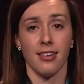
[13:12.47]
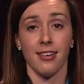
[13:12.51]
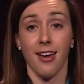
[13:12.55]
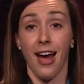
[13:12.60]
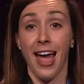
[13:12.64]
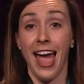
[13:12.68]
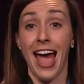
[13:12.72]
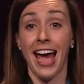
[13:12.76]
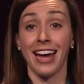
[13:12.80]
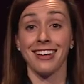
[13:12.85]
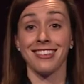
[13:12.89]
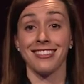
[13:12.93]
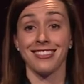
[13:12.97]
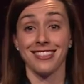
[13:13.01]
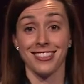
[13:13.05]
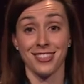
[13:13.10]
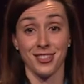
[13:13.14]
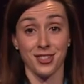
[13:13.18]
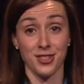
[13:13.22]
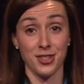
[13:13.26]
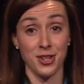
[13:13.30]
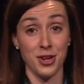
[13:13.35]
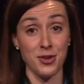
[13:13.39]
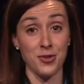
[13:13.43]
and I had
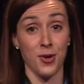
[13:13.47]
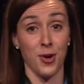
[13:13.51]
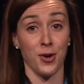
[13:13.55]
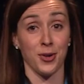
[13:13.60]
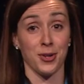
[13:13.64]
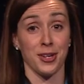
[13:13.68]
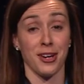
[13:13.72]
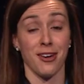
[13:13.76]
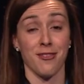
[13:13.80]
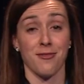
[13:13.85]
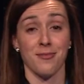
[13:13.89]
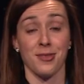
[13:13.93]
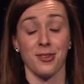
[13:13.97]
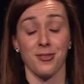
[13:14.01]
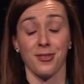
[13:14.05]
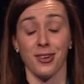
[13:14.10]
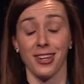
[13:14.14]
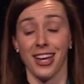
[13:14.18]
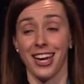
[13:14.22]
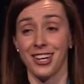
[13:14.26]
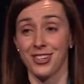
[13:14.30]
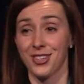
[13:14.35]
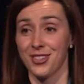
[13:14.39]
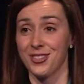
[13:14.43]
zero government
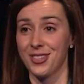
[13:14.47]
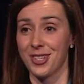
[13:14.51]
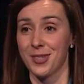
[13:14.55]
relations